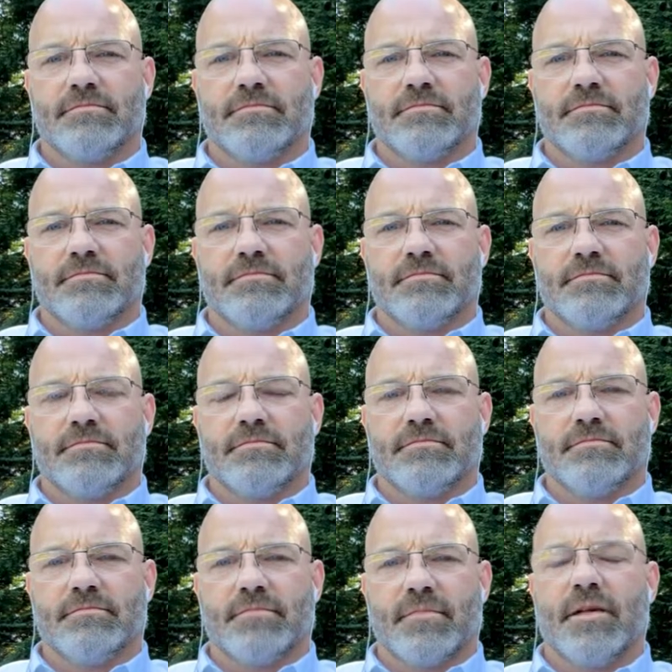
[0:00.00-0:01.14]

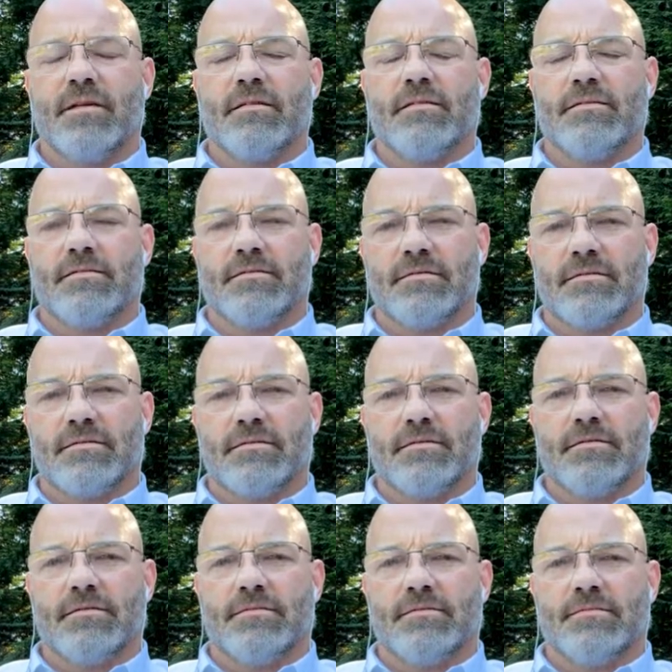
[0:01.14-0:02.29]

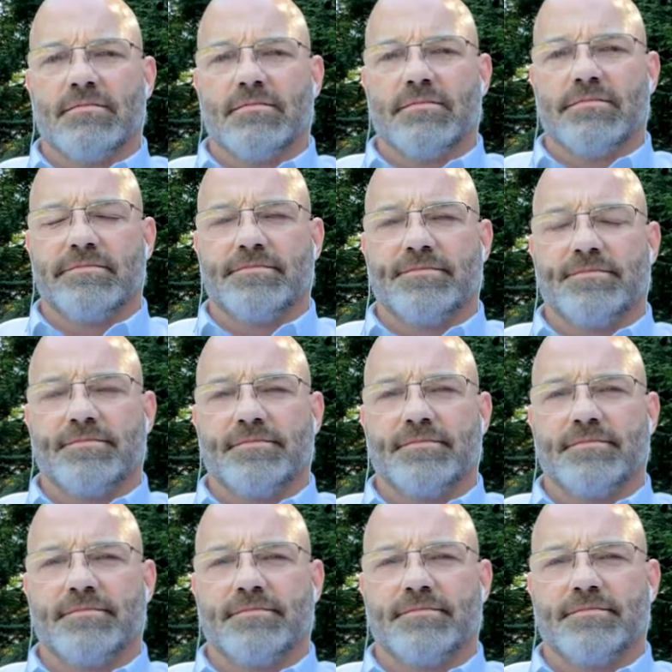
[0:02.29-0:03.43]

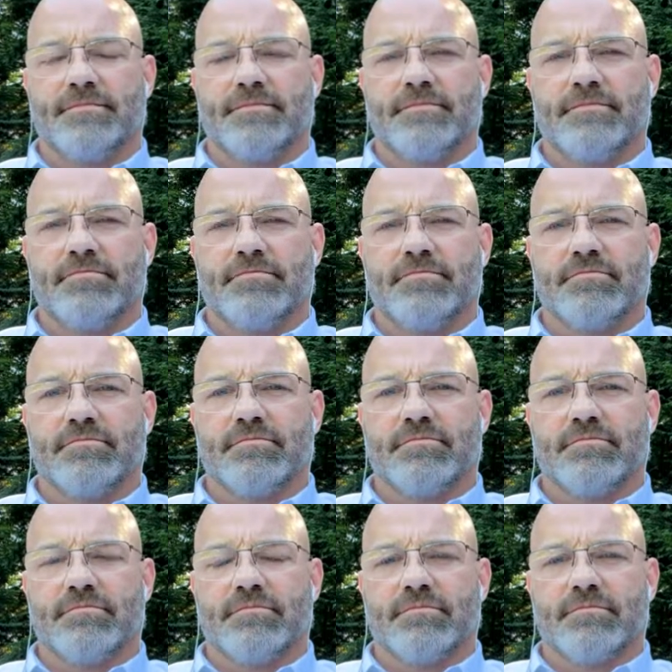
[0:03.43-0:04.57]

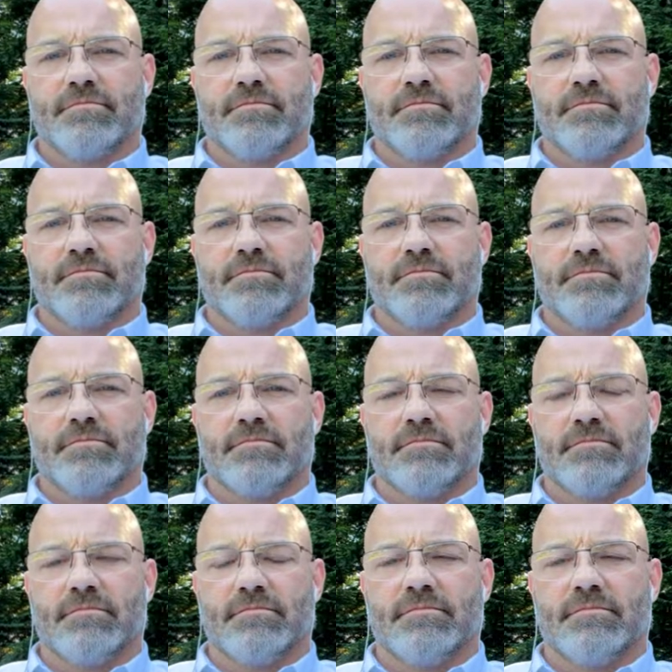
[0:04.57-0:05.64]
(silent)